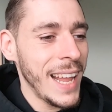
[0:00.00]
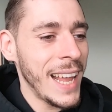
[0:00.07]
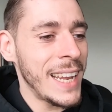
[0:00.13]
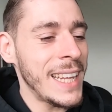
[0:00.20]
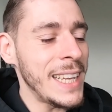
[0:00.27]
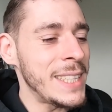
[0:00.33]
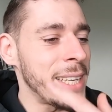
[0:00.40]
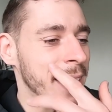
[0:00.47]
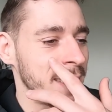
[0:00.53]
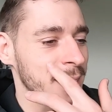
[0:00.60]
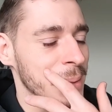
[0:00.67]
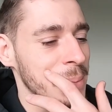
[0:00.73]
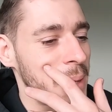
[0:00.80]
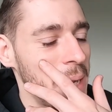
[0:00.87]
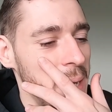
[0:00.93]
And he
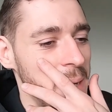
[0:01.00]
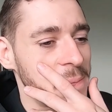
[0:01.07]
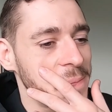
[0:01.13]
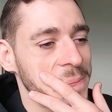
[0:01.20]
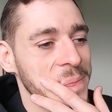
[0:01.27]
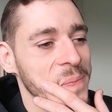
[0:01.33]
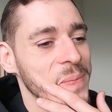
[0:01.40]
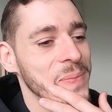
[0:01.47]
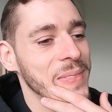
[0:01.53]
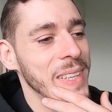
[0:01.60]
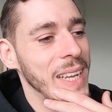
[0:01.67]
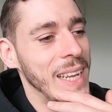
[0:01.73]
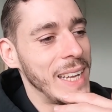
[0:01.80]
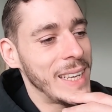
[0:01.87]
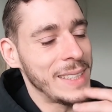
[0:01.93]
tells me,
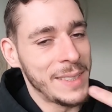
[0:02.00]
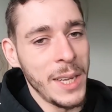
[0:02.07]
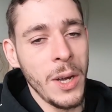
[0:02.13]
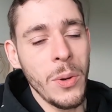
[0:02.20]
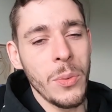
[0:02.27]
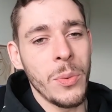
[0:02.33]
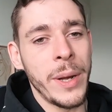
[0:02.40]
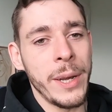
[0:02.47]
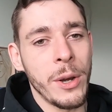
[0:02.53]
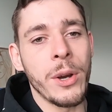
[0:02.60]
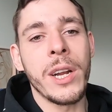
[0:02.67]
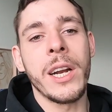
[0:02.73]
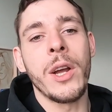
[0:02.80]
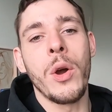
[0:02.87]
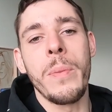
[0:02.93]
"So when you're
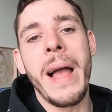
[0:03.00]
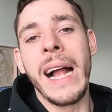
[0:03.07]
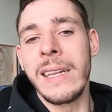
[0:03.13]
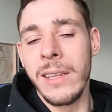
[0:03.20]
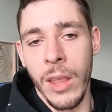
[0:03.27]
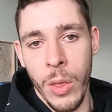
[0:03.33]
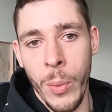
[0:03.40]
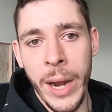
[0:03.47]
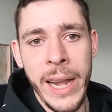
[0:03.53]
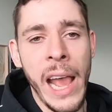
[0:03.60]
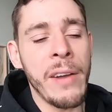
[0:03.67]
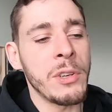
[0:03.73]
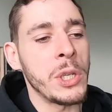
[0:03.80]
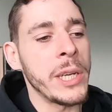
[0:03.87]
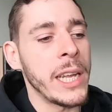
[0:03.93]
gonna go back to Lithuania
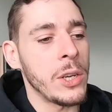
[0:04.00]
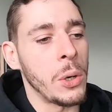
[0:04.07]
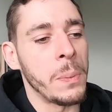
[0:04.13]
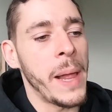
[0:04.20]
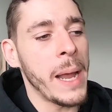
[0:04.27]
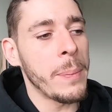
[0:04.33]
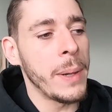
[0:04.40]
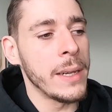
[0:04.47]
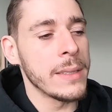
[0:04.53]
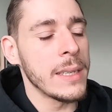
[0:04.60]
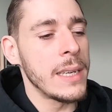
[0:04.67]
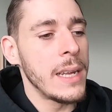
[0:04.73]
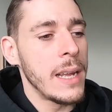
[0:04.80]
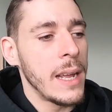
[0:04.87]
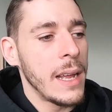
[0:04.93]
after you get your black belt,